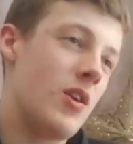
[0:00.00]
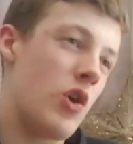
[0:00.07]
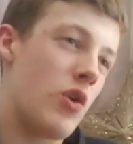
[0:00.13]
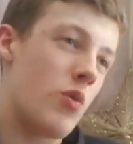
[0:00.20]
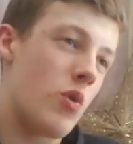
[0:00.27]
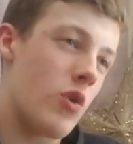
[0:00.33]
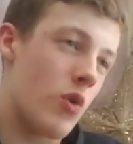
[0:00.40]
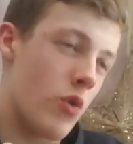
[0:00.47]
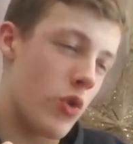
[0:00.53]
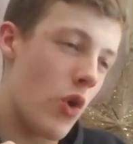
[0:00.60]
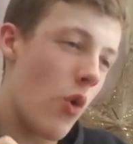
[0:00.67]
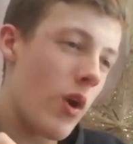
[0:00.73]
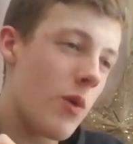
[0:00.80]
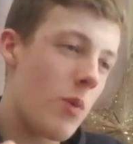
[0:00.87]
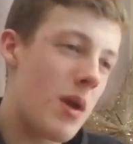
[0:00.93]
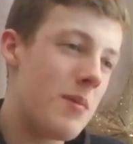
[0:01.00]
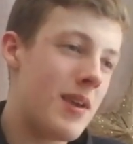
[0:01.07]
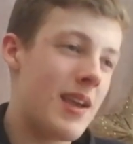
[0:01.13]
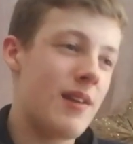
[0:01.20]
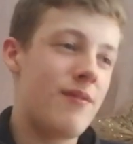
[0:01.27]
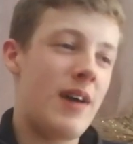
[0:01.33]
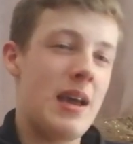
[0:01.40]
Or the only way
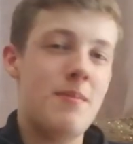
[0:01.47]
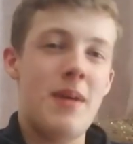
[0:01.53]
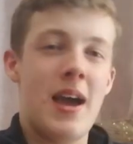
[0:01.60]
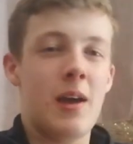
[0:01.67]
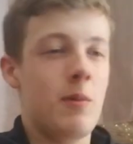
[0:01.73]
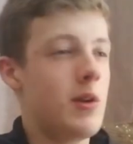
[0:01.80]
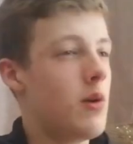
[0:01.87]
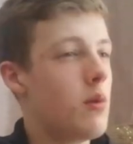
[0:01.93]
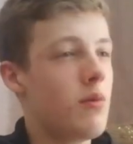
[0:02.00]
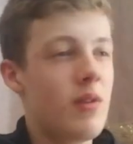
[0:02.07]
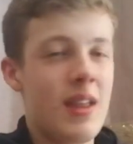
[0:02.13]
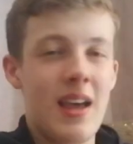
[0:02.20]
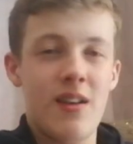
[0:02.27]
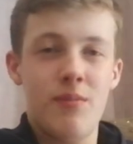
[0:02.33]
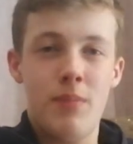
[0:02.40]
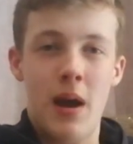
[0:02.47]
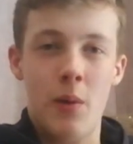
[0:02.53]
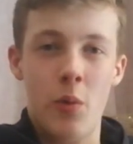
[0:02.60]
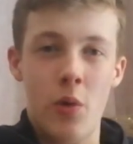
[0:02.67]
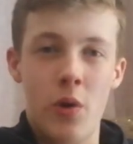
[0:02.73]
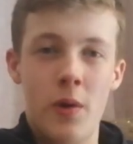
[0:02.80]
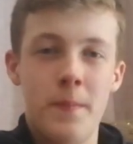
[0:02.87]
we can fight back, we don't really have
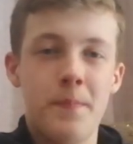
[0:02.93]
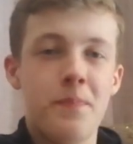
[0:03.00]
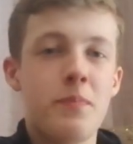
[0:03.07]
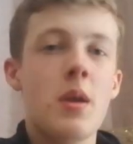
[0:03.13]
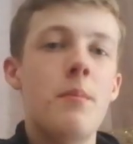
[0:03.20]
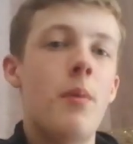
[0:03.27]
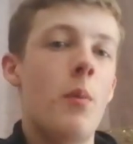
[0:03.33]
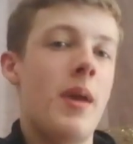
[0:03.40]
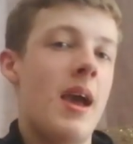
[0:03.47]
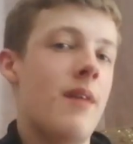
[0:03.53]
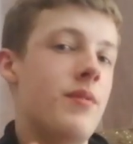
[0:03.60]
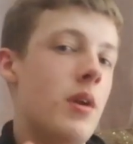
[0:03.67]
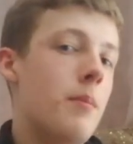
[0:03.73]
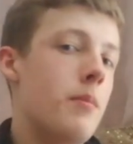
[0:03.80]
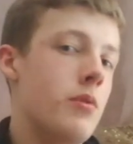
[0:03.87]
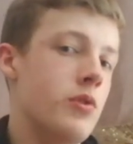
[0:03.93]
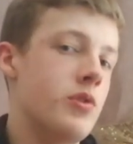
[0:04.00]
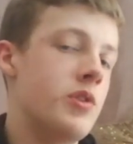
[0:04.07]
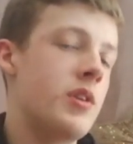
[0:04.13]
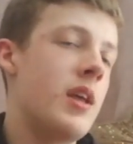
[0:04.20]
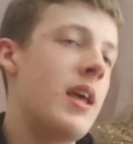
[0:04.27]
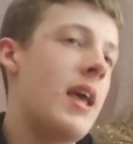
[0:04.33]
power, but we have
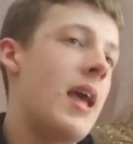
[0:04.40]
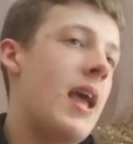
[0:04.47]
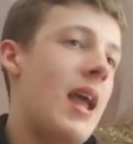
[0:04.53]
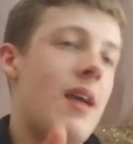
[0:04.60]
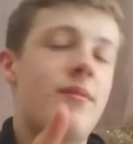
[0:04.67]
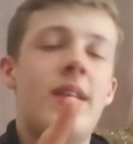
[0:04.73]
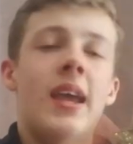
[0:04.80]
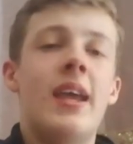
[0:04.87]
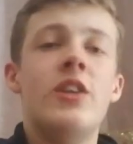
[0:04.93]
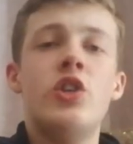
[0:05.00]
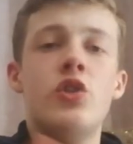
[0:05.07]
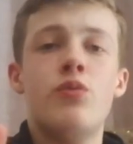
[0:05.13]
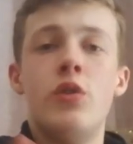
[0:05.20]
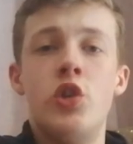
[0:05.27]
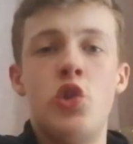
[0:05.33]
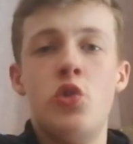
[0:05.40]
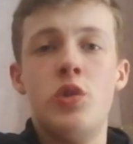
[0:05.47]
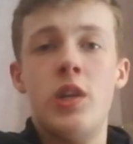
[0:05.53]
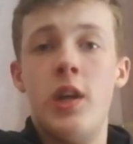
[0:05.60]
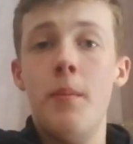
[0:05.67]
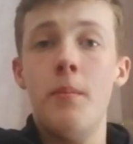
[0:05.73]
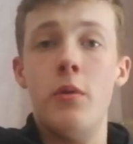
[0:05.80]
numbers. If they can just reduce
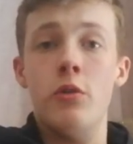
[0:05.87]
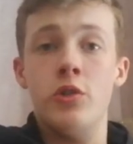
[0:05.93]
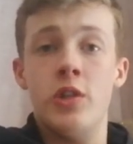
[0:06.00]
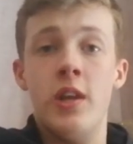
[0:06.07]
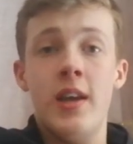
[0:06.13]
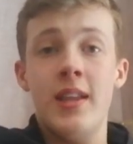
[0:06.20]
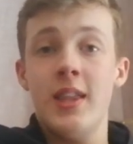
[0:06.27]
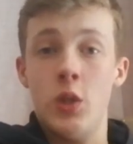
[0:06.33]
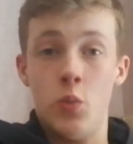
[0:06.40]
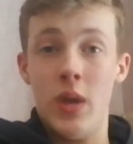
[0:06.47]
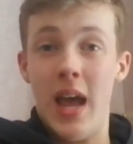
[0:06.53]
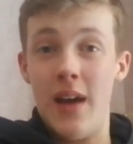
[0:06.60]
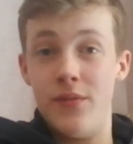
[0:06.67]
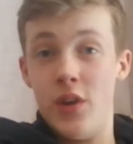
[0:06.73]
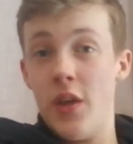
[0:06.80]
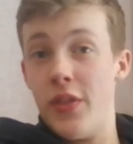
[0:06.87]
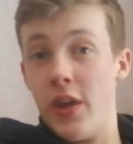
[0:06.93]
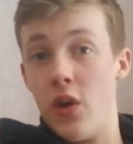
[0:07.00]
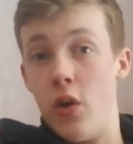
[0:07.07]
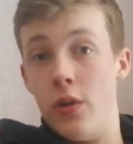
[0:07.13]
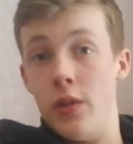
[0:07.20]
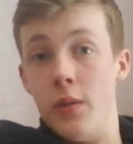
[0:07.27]
the numbers, then we have
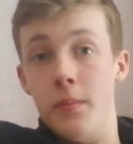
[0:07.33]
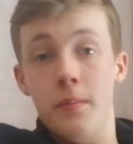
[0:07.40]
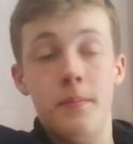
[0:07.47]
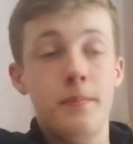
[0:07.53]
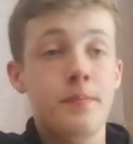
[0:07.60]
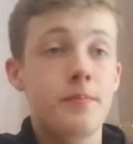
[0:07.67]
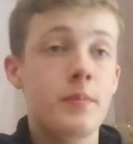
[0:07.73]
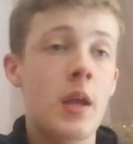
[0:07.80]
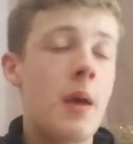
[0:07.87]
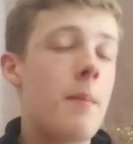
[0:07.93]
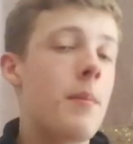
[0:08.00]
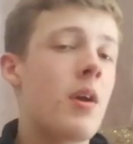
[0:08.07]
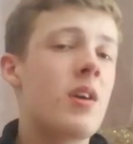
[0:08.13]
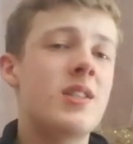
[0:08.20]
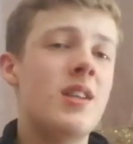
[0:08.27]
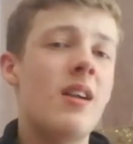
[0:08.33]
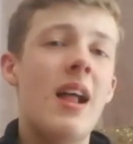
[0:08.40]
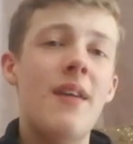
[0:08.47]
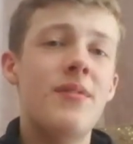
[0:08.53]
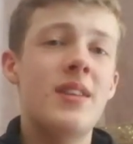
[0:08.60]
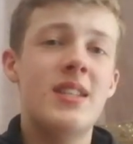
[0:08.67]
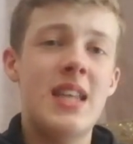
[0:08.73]
nothing on them. Because they'll
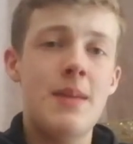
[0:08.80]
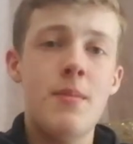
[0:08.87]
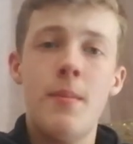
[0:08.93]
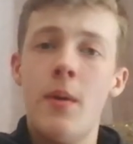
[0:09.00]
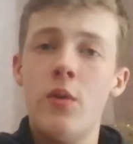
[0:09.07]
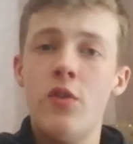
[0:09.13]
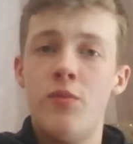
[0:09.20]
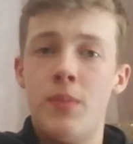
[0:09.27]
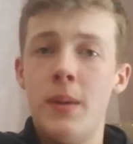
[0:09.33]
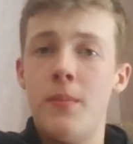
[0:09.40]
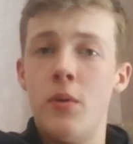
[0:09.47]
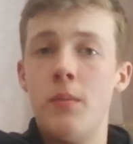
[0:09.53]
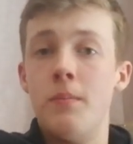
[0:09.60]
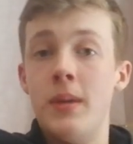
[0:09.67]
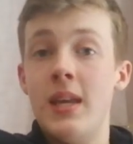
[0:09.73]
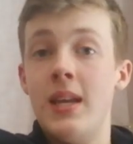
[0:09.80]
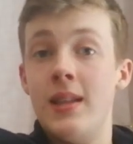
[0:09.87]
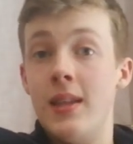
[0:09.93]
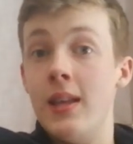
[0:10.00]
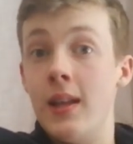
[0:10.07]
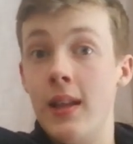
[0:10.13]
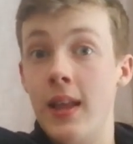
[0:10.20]
have the same amount of people being
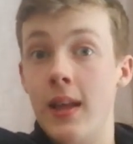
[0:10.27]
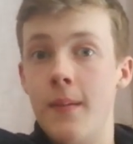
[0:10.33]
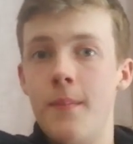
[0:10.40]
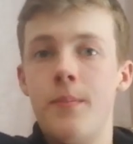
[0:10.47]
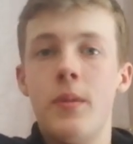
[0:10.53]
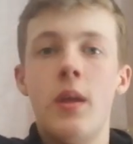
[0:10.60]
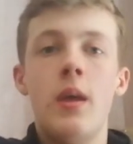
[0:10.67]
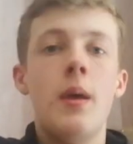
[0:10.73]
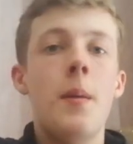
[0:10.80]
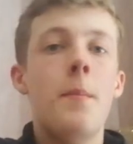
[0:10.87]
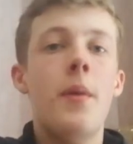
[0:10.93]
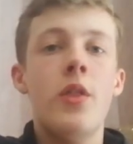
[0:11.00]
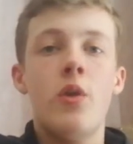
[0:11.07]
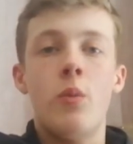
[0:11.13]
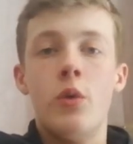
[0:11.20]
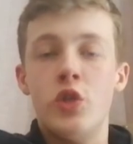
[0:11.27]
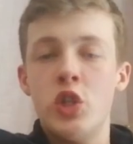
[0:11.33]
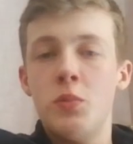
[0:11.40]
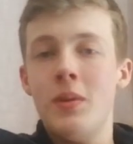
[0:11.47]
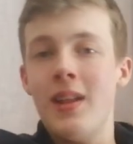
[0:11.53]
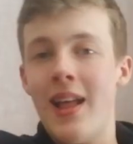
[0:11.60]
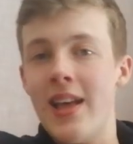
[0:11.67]
the elite, but there will
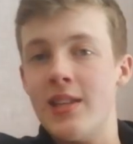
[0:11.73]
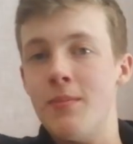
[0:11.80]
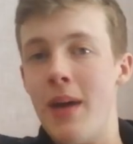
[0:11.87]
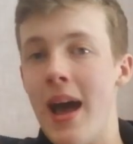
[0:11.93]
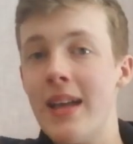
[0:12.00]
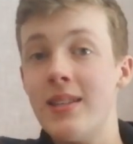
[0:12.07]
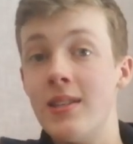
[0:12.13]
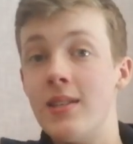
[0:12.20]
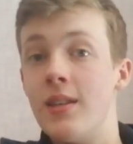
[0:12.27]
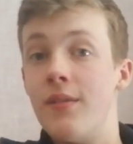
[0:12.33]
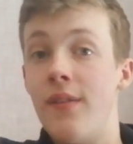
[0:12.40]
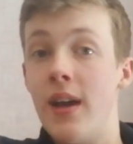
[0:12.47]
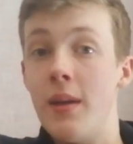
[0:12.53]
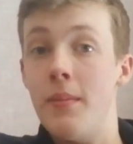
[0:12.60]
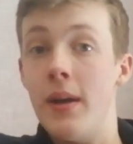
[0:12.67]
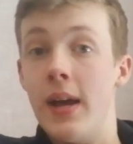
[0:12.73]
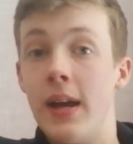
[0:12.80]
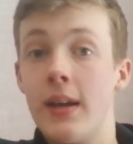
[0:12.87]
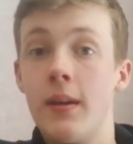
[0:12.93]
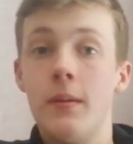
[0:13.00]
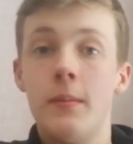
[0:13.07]
just be less masses to fight back.